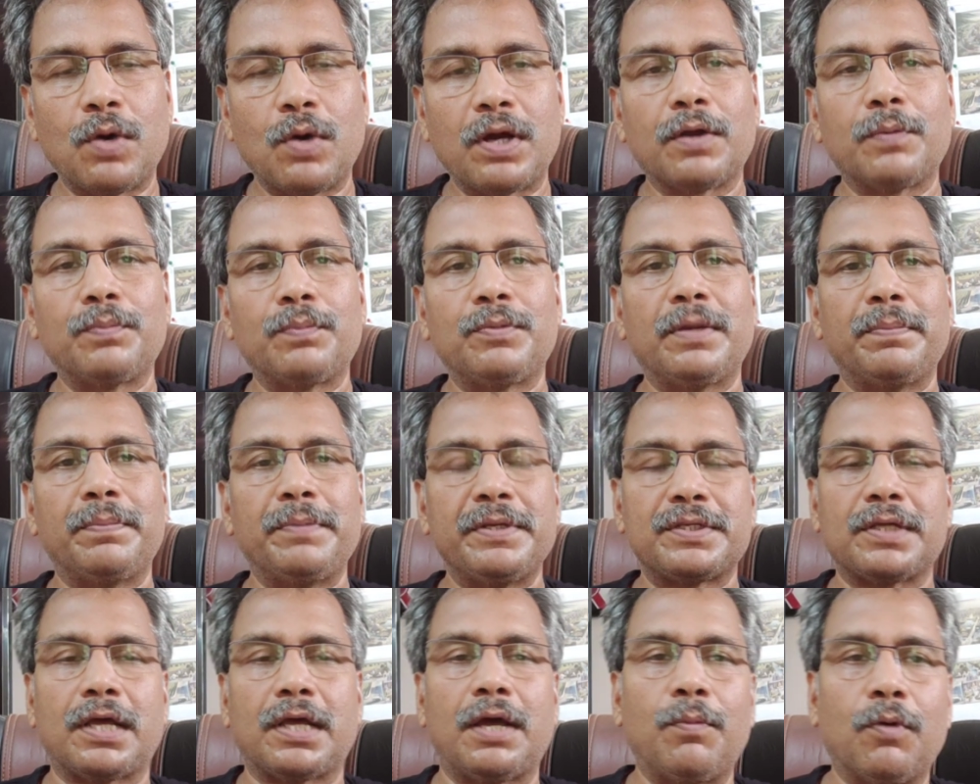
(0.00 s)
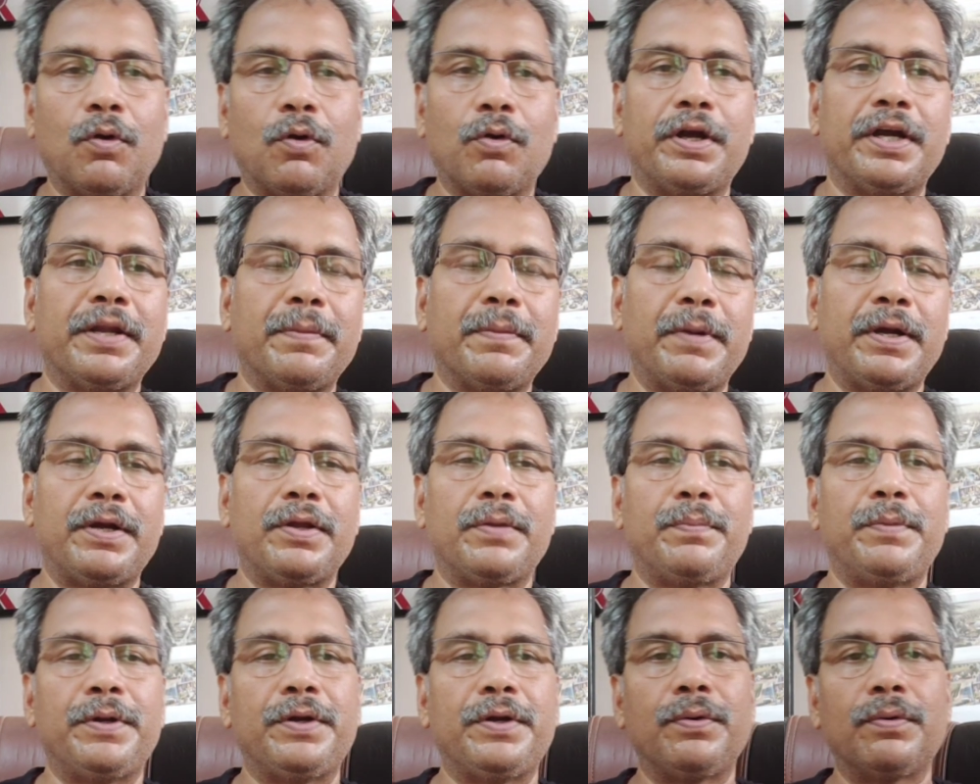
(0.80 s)
One of the myths, I have already
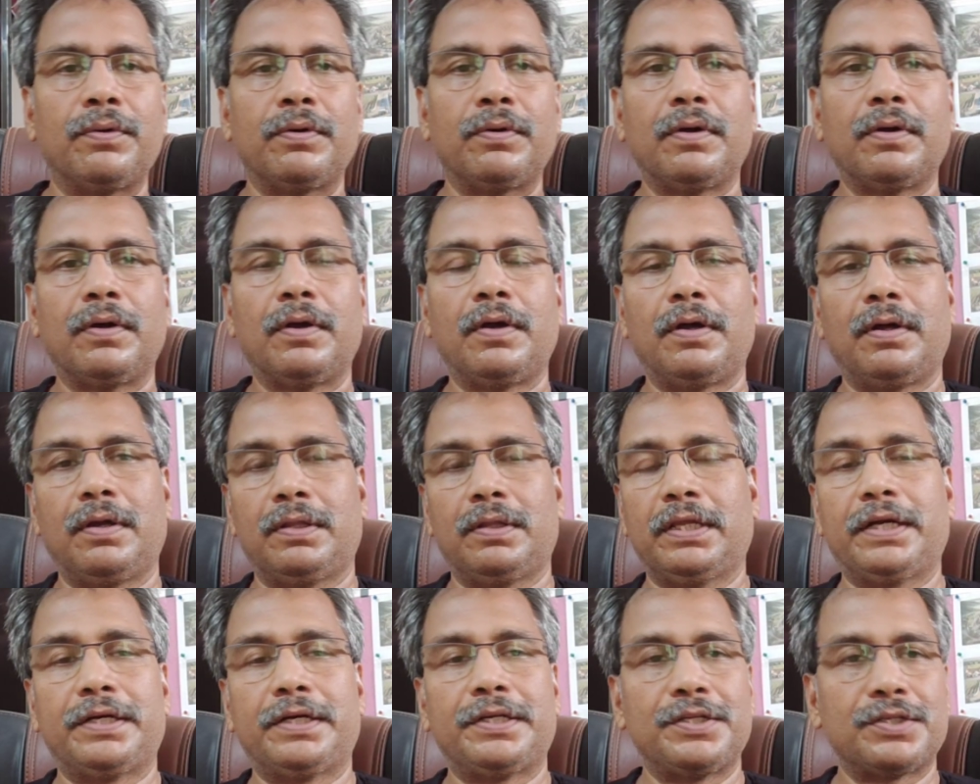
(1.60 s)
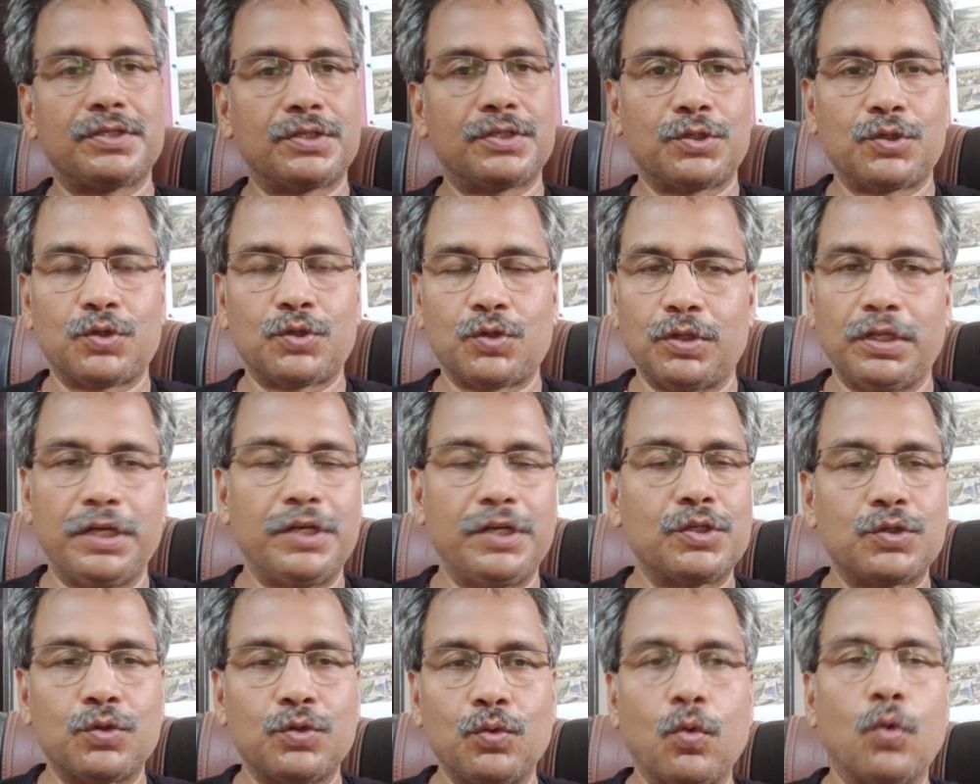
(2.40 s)
made a video, that is
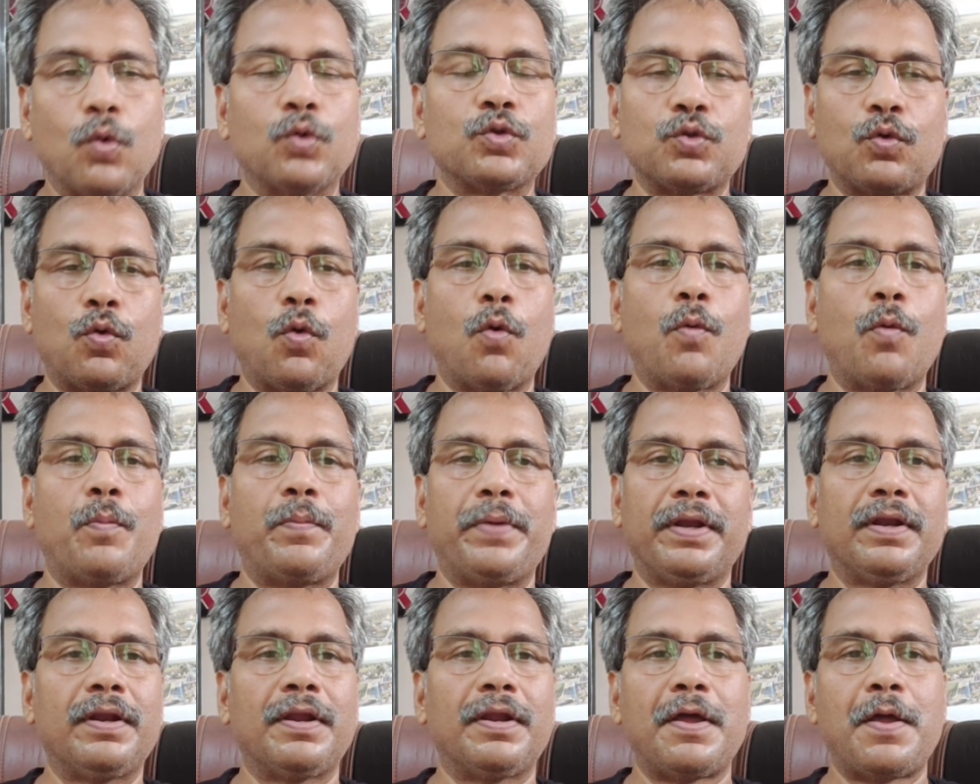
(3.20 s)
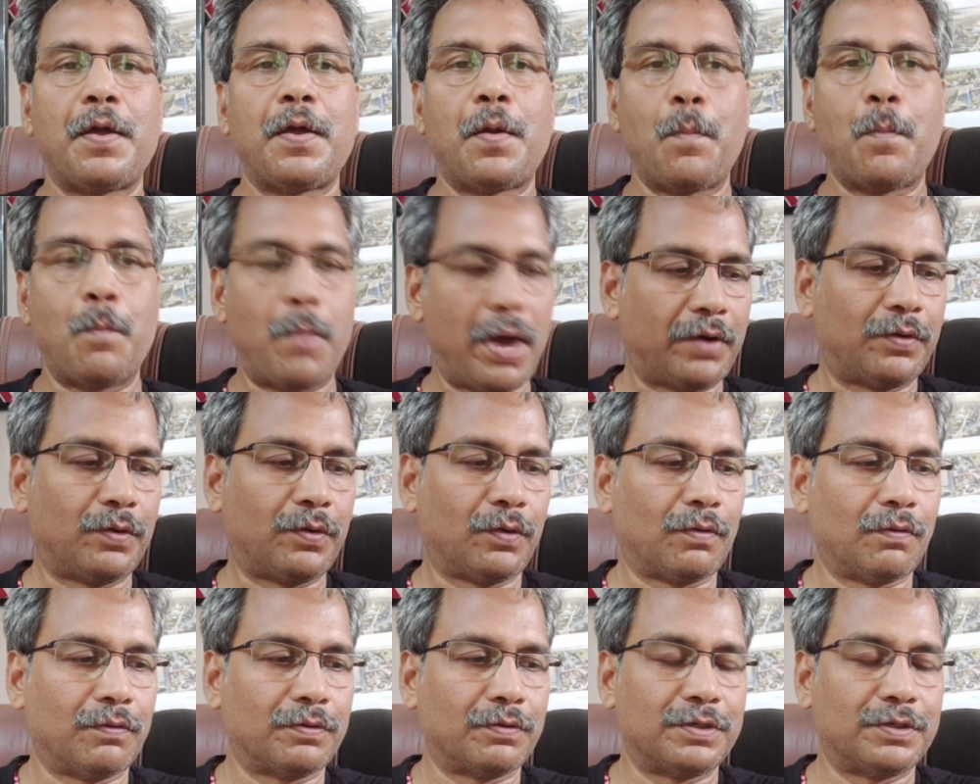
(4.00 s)
there is no scope in
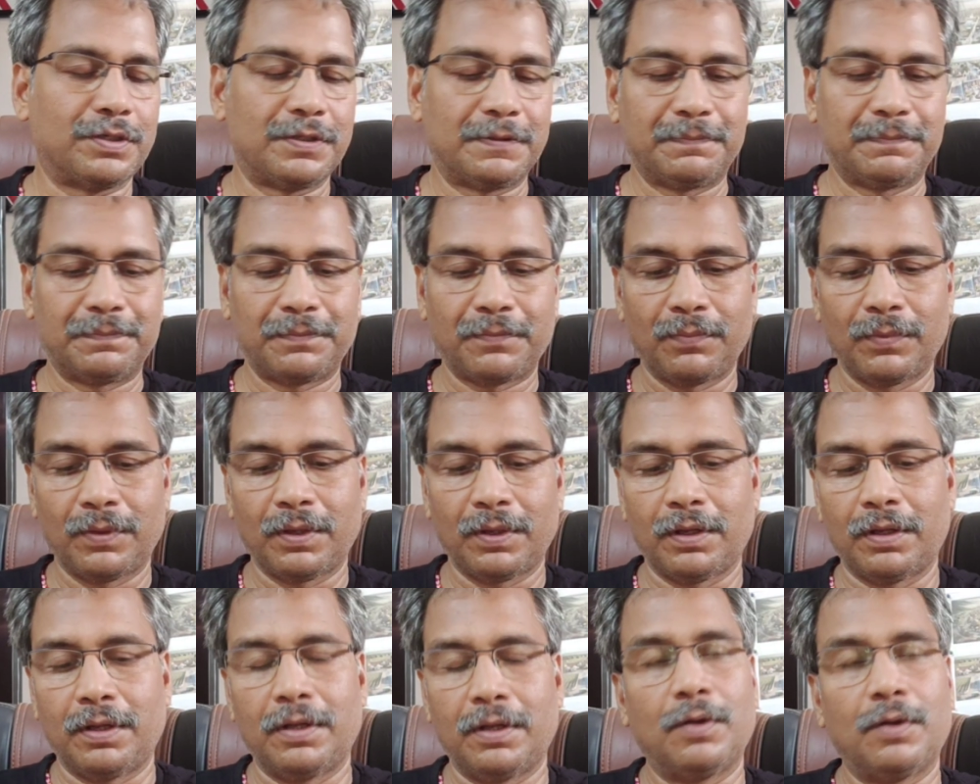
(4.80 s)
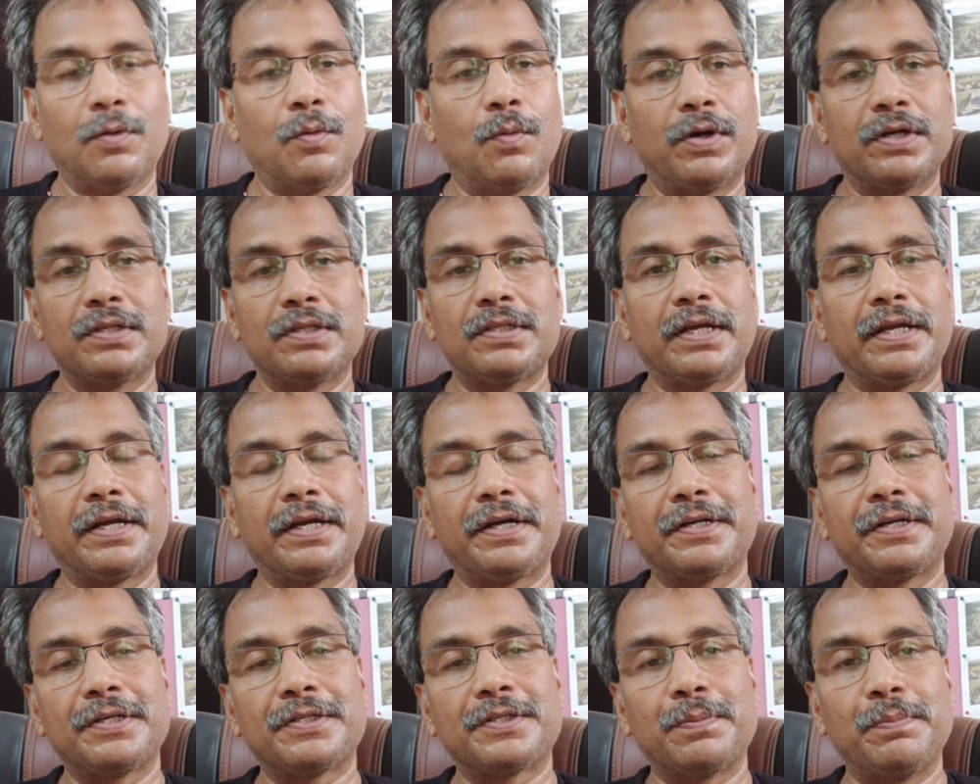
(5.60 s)
biotechnology. What is the
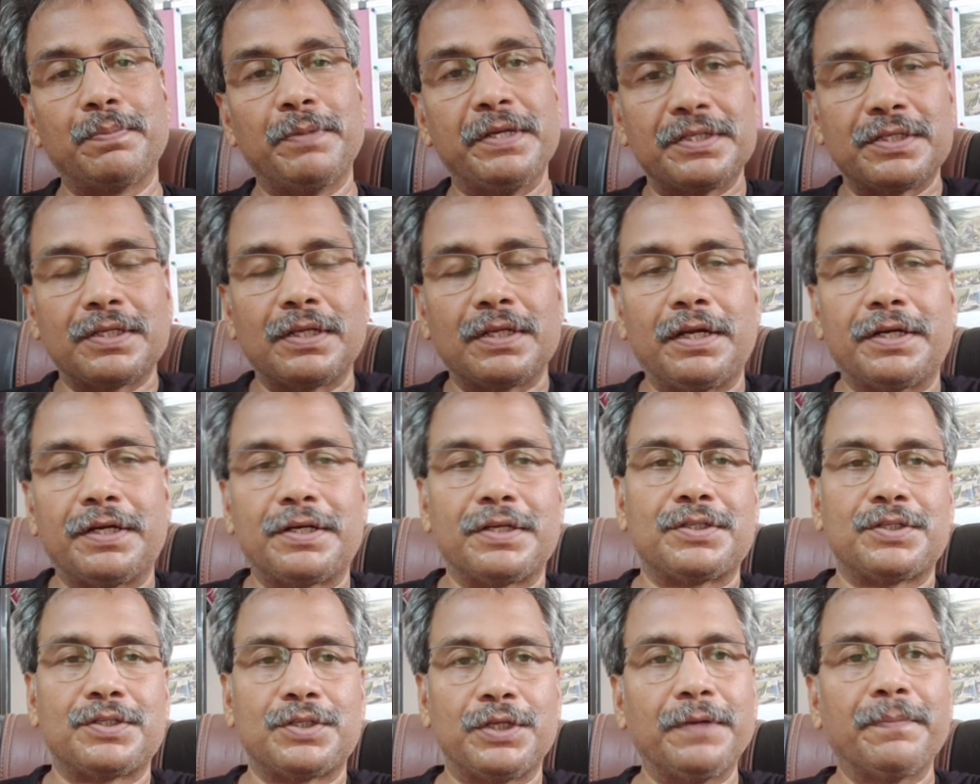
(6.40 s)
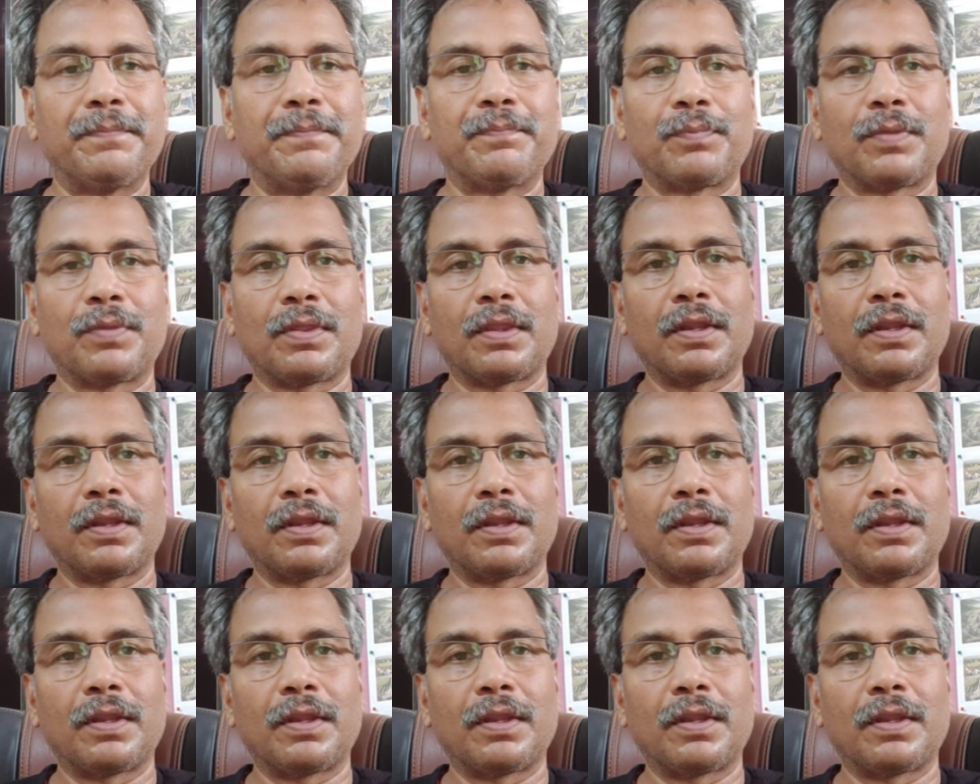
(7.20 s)
greatest myth? Let us see.